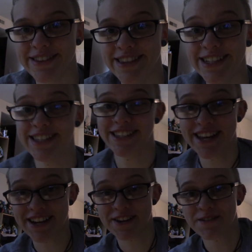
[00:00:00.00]
this is
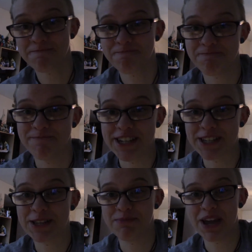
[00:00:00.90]
it. This
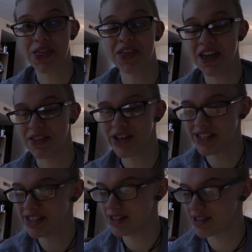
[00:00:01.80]
is the big thing.
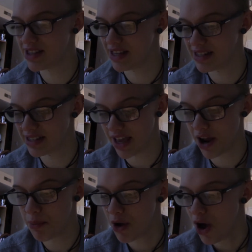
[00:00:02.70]
This is the
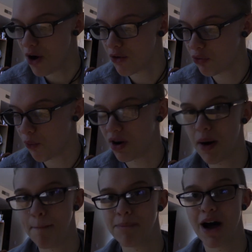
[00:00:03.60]
setup
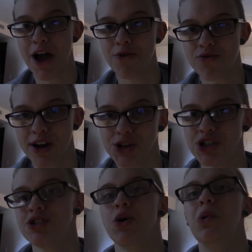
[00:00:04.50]
for my
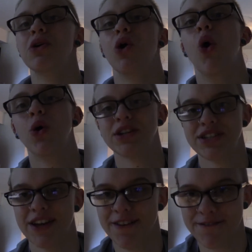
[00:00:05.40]
Russian or
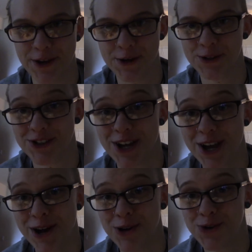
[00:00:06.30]
Horsfield
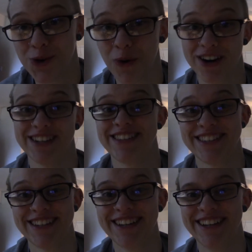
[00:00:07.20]

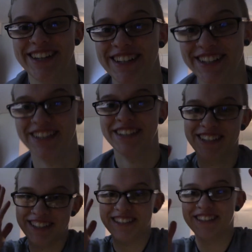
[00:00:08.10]
tortoise.
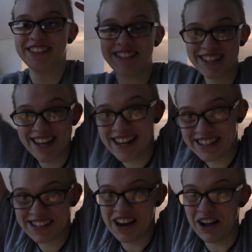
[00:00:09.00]
This is it.
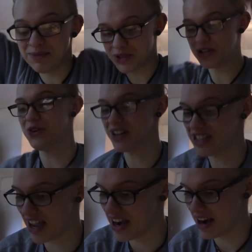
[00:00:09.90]
I'm so
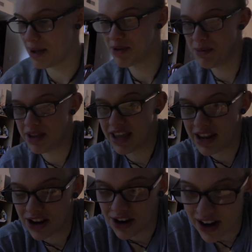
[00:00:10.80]
excited. I'm gonna be
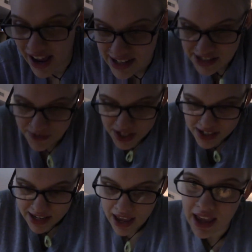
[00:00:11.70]
getting her as of
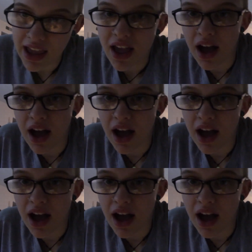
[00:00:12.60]
today,